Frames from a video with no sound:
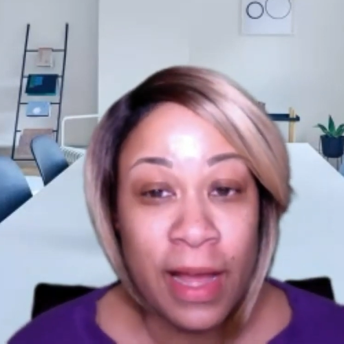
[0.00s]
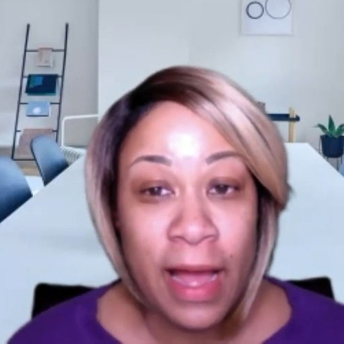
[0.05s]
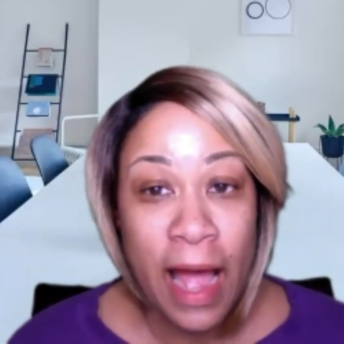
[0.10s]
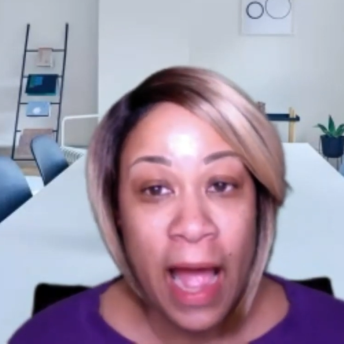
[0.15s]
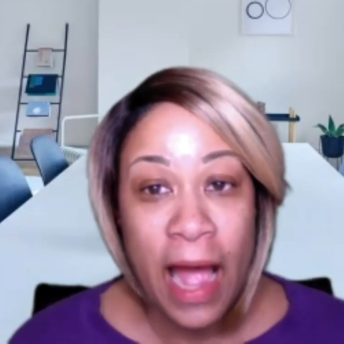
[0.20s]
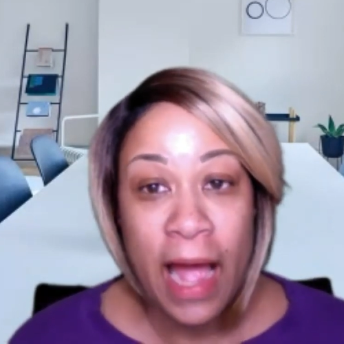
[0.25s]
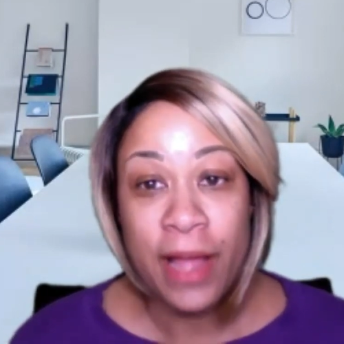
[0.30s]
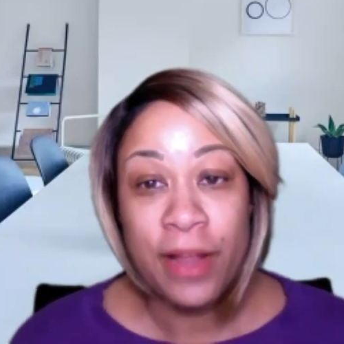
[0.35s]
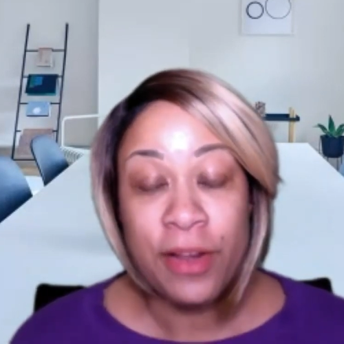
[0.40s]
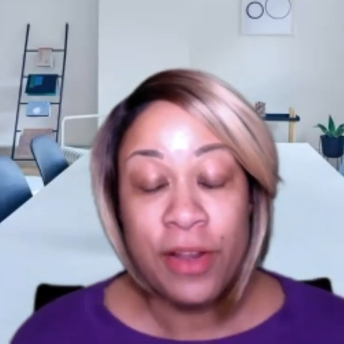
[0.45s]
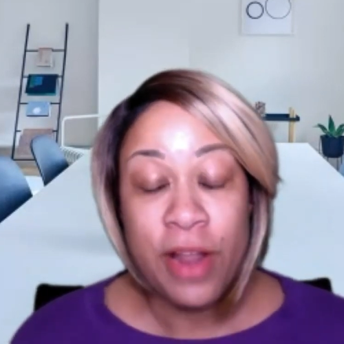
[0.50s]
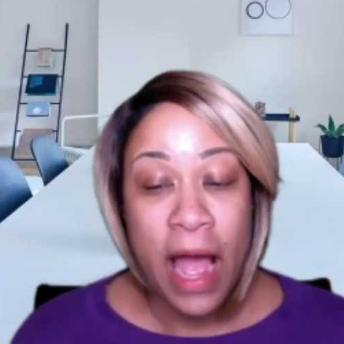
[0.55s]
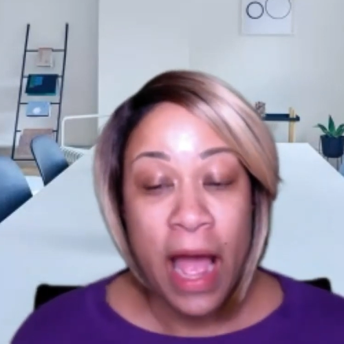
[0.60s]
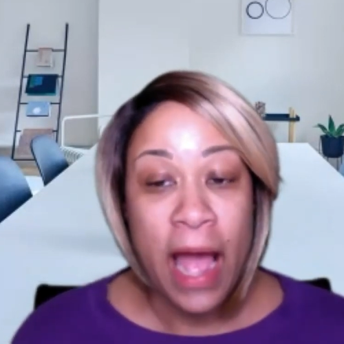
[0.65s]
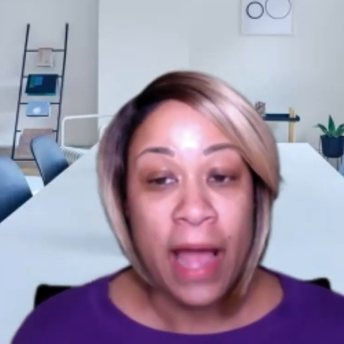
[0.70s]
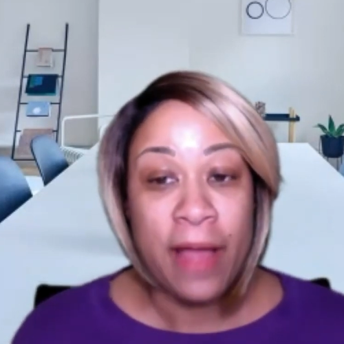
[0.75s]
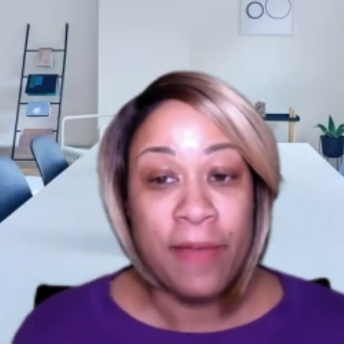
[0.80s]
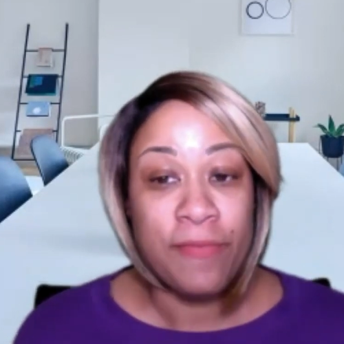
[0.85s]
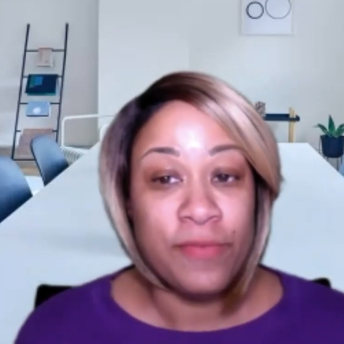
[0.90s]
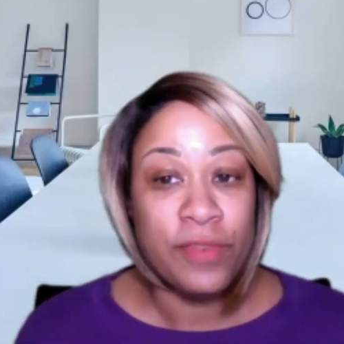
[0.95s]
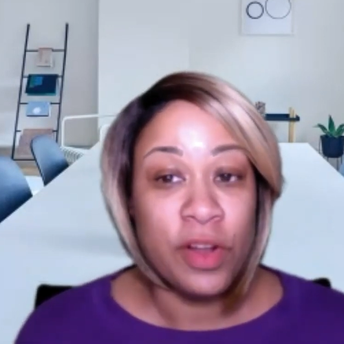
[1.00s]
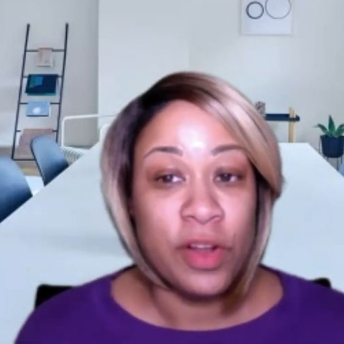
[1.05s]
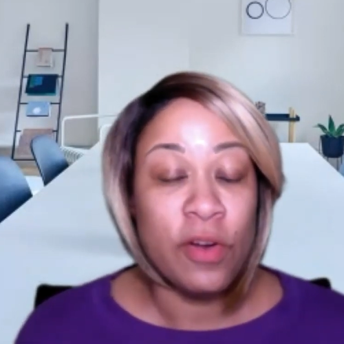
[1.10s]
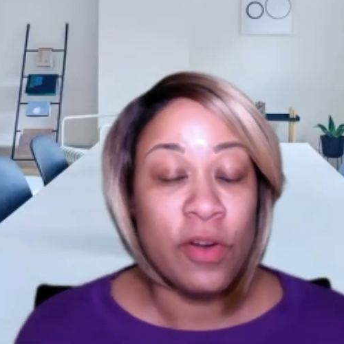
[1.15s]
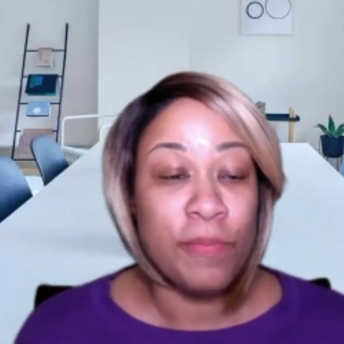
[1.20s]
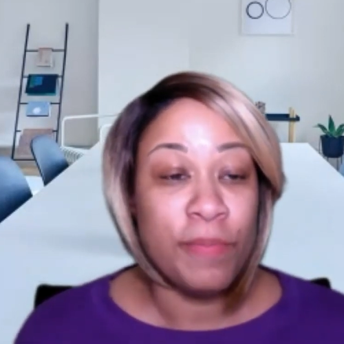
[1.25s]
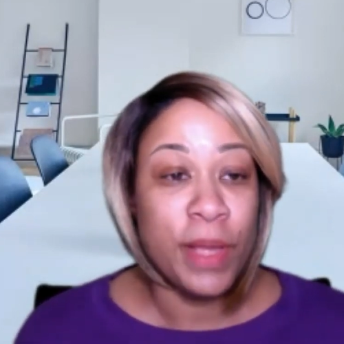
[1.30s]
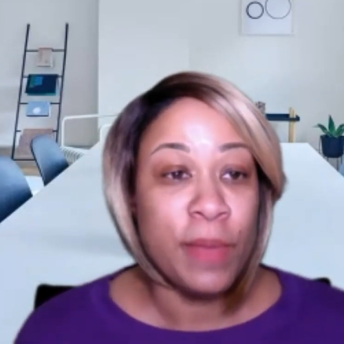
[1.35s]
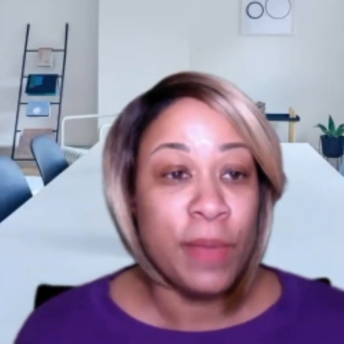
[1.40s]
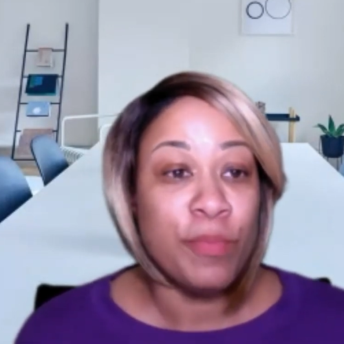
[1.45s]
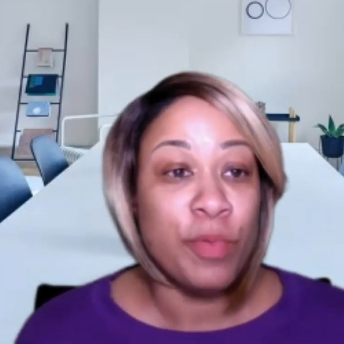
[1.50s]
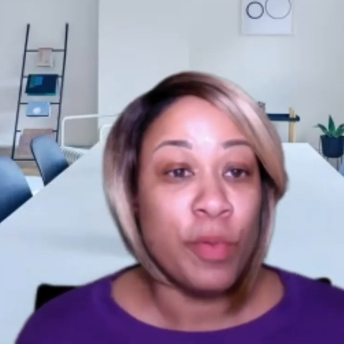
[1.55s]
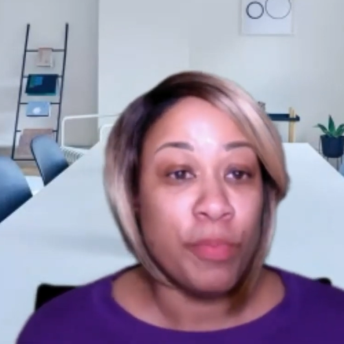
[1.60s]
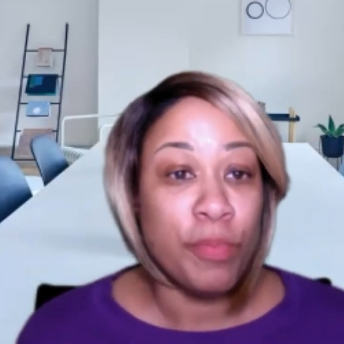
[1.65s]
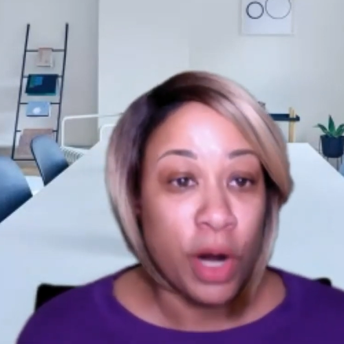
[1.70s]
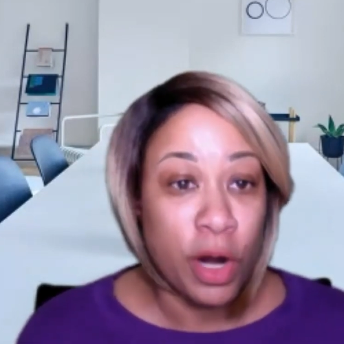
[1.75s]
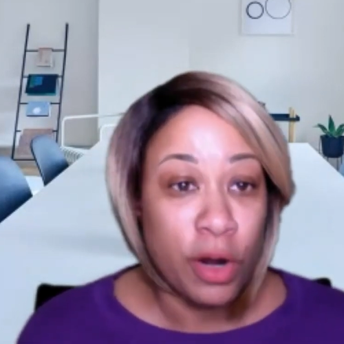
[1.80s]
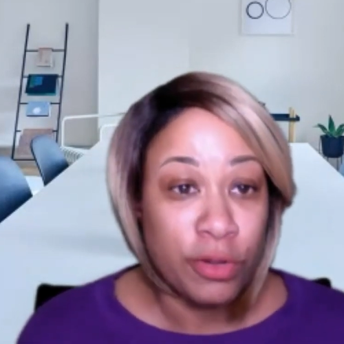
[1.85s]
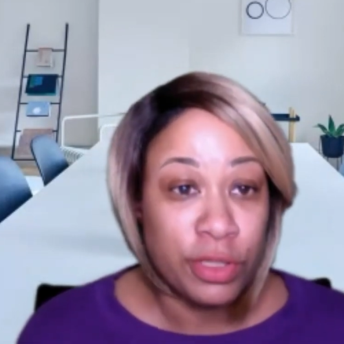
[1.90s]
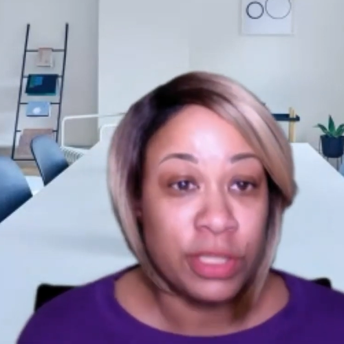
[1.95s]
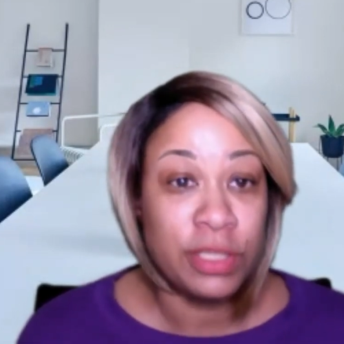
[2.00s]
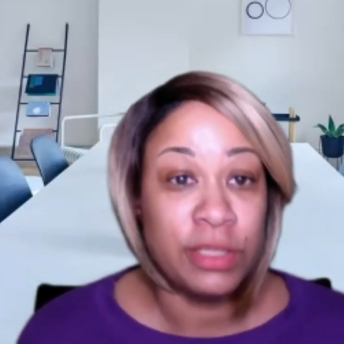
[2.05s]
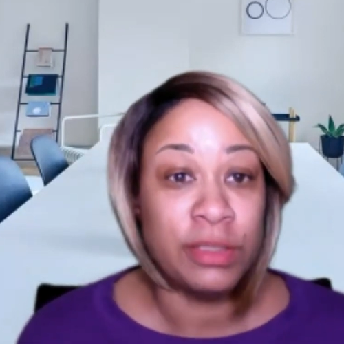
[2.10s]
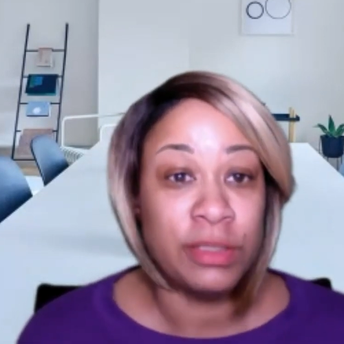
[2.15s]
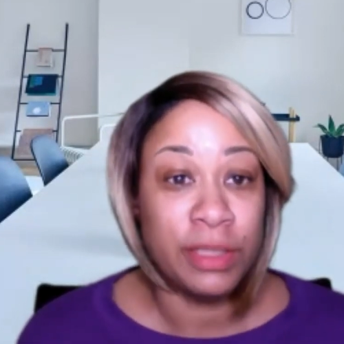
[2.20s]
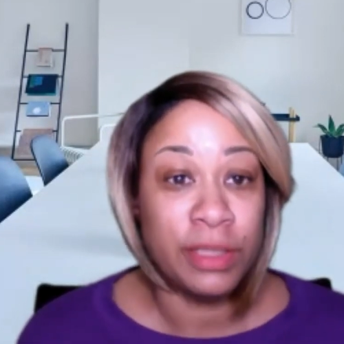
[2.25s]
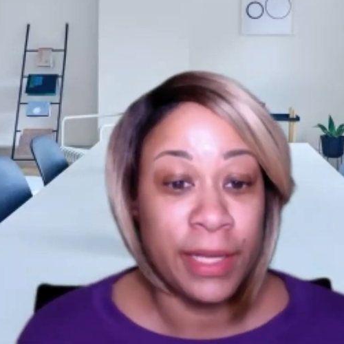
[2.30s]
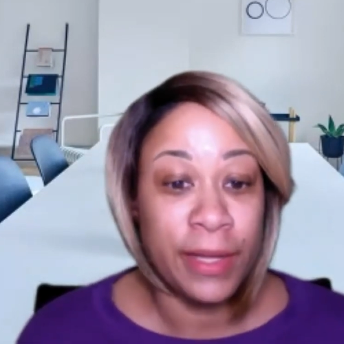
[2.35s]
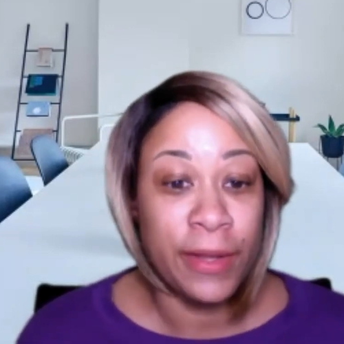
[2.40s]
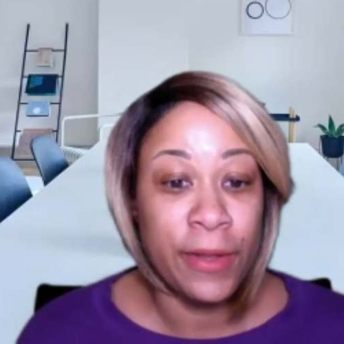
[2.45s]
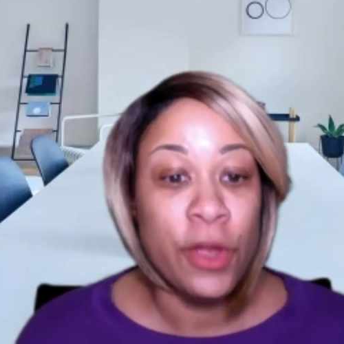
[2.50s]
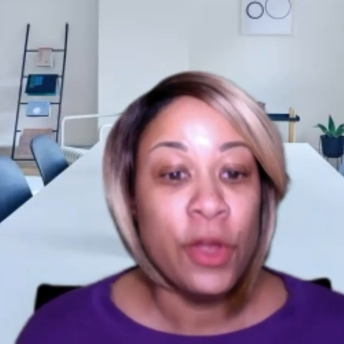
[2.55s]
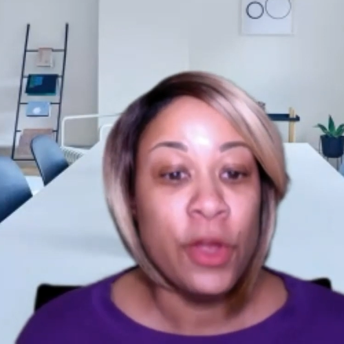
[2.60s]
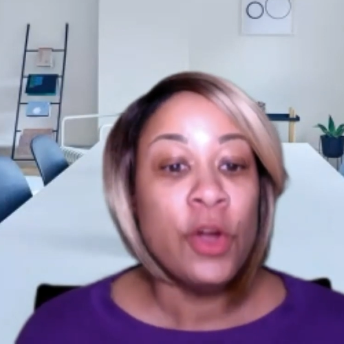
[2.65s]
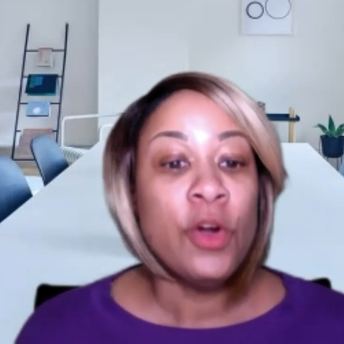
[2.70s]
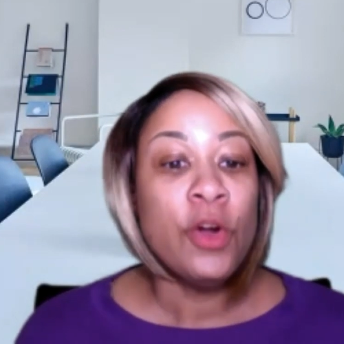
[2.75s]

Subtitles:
I've known people personally